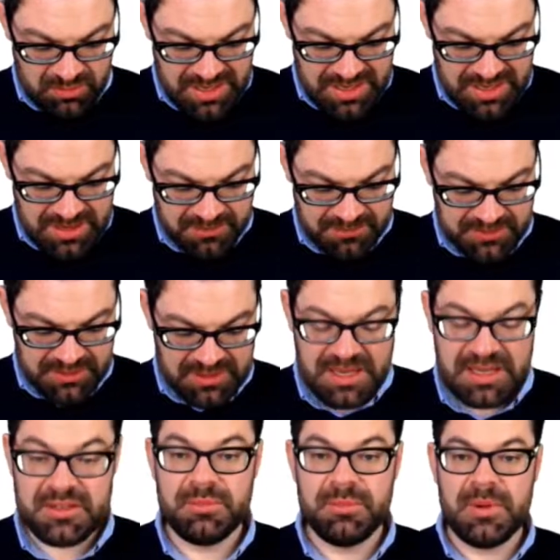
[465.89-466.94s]
we have the
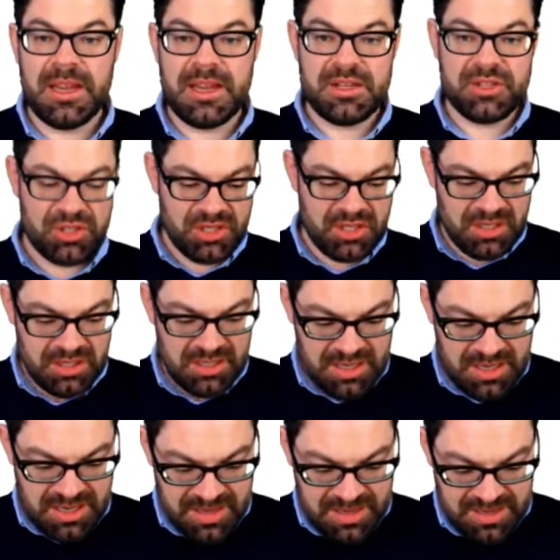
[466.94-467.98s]
net wage,
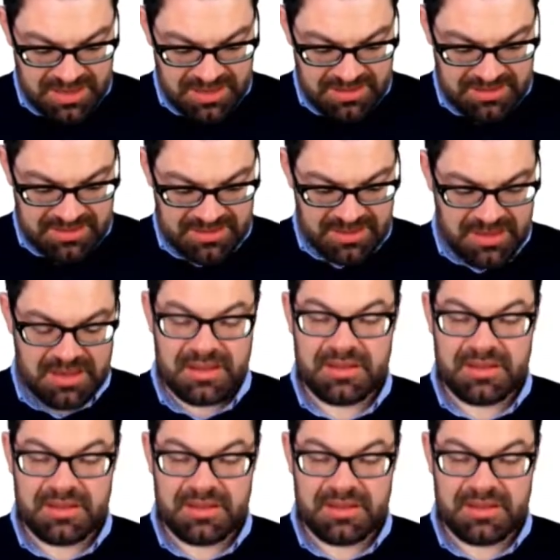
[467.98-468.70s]
and